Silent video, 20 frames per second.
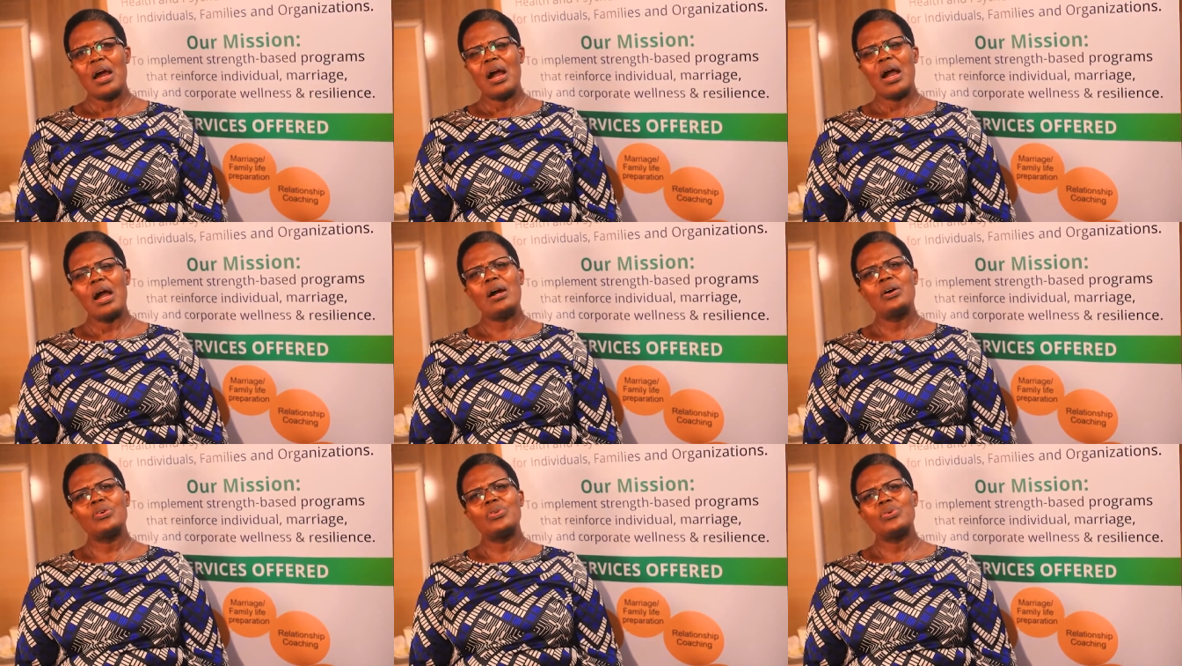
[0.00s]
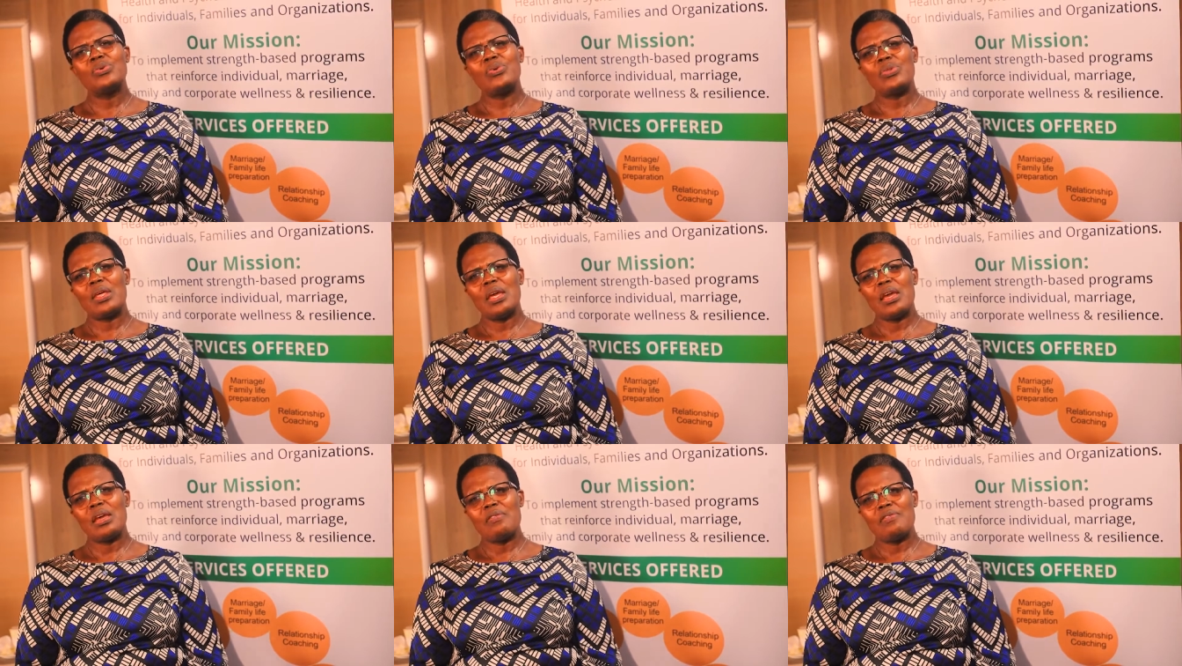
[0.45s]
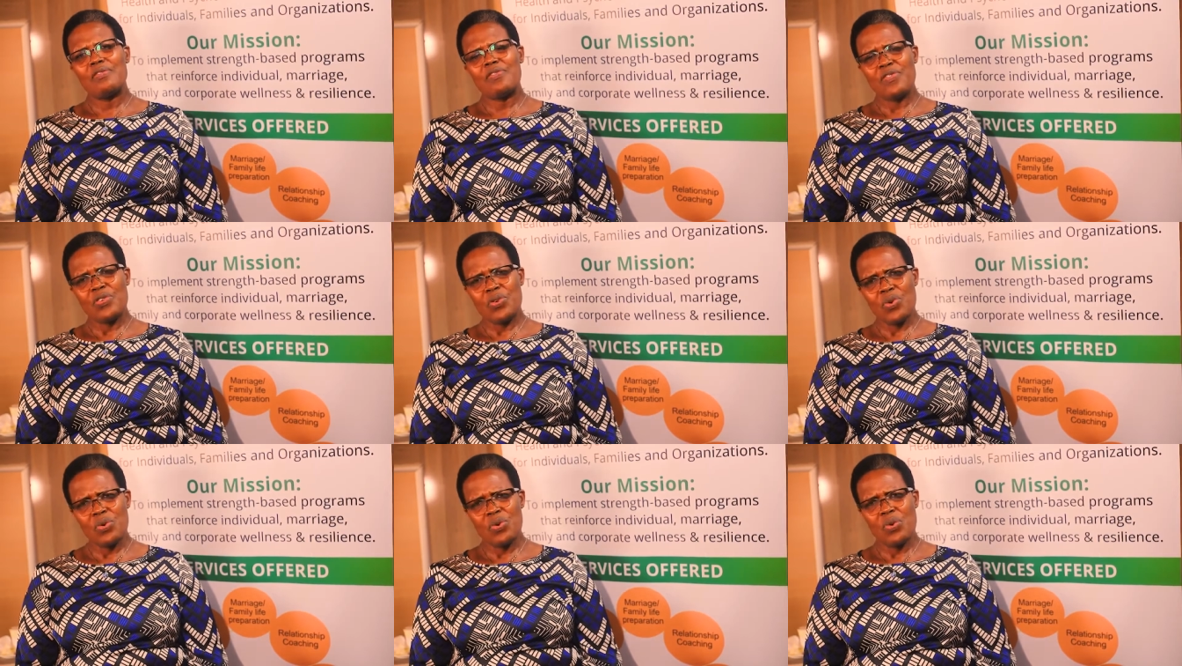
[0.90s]
How do they
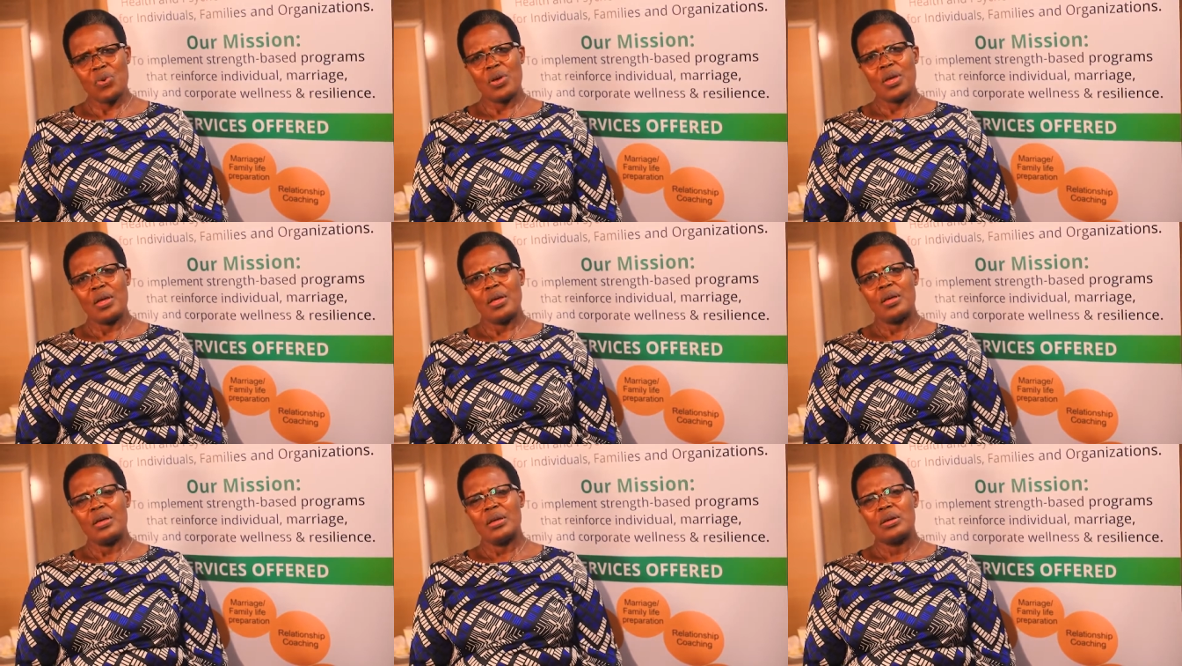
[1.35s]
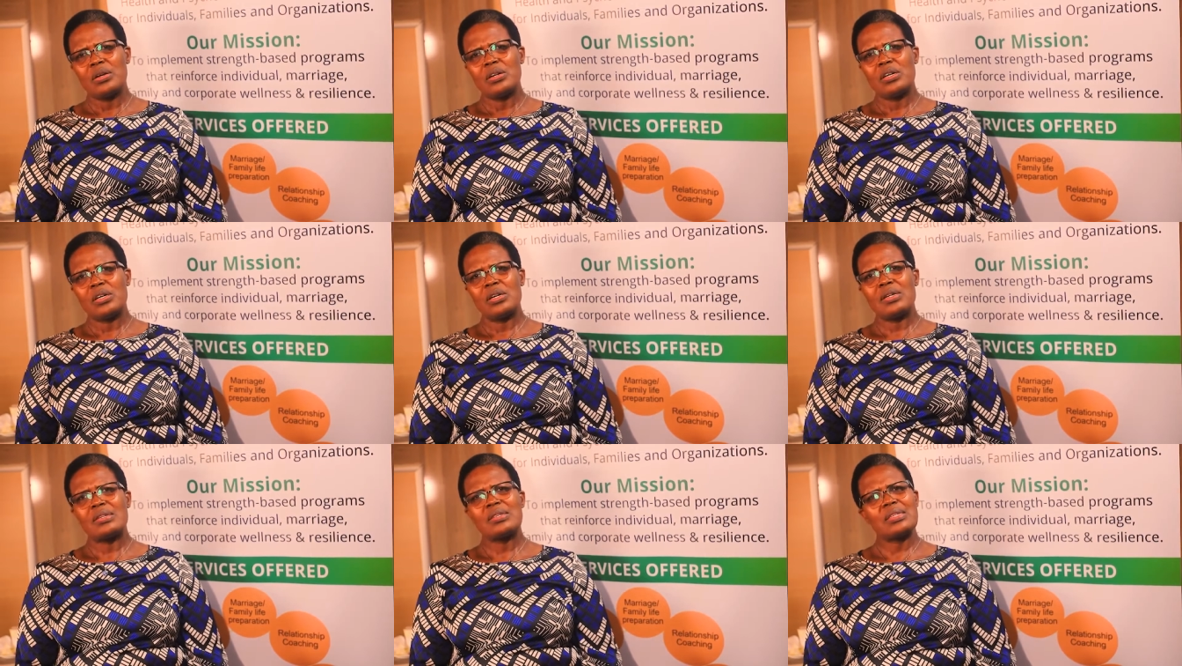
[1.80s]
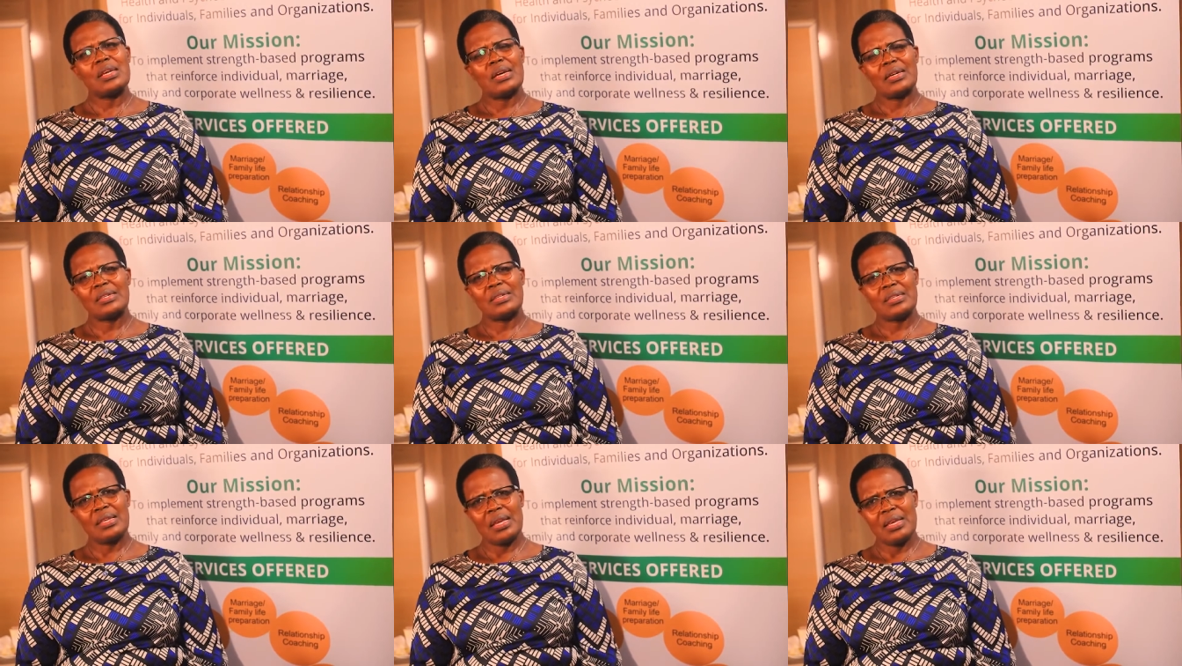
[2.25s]
view
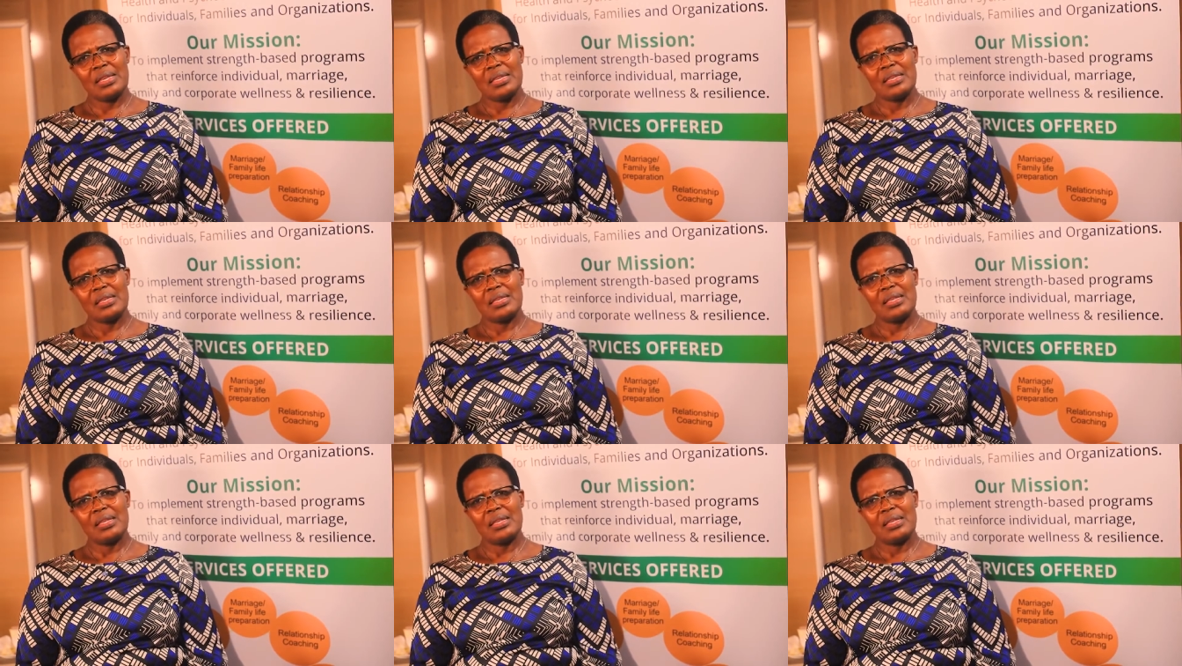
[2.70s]
success?